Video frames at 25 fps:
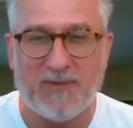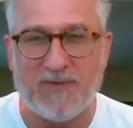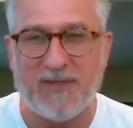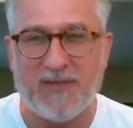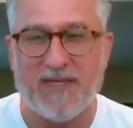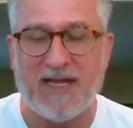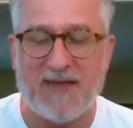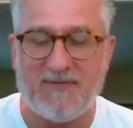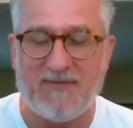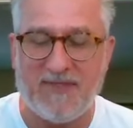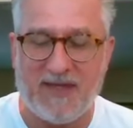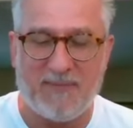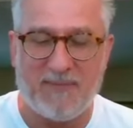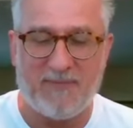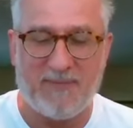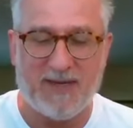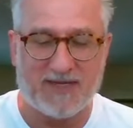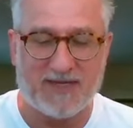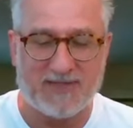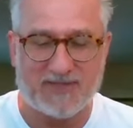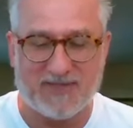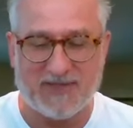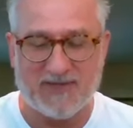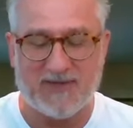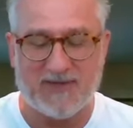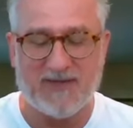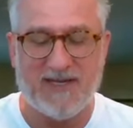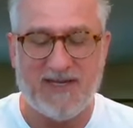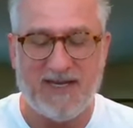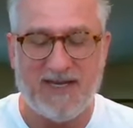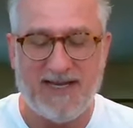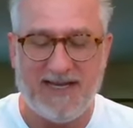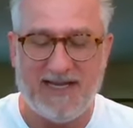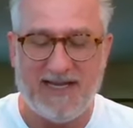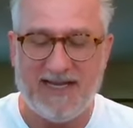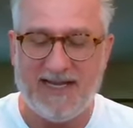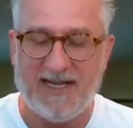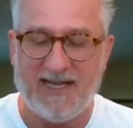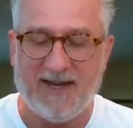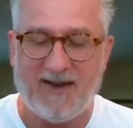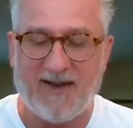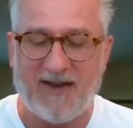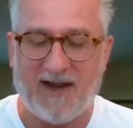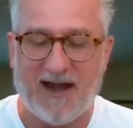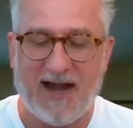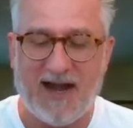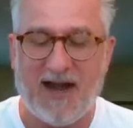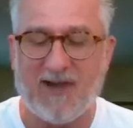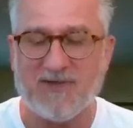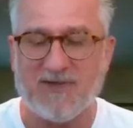We have that picture in
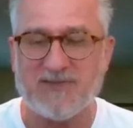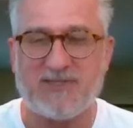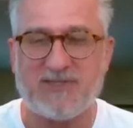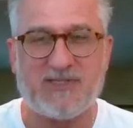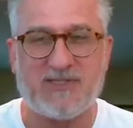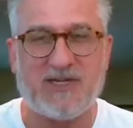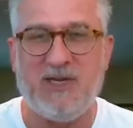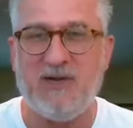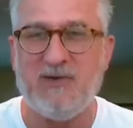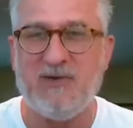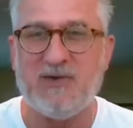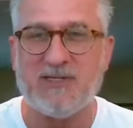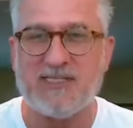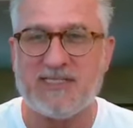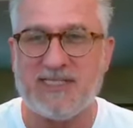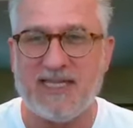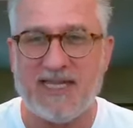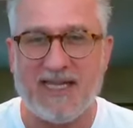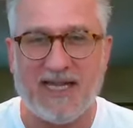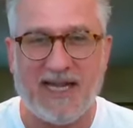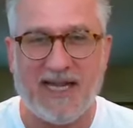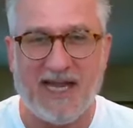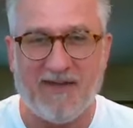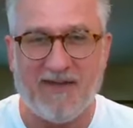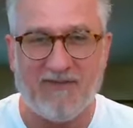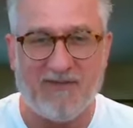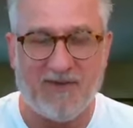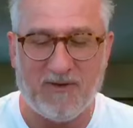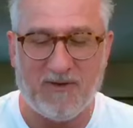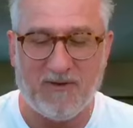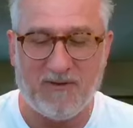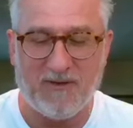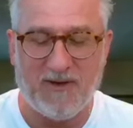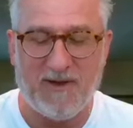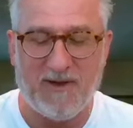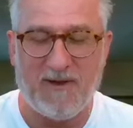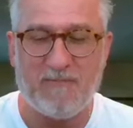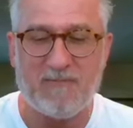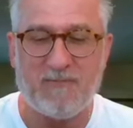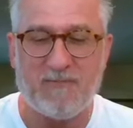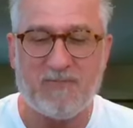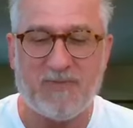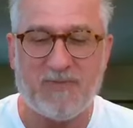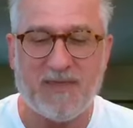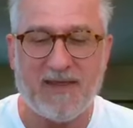our house. Cutest thing ever, right?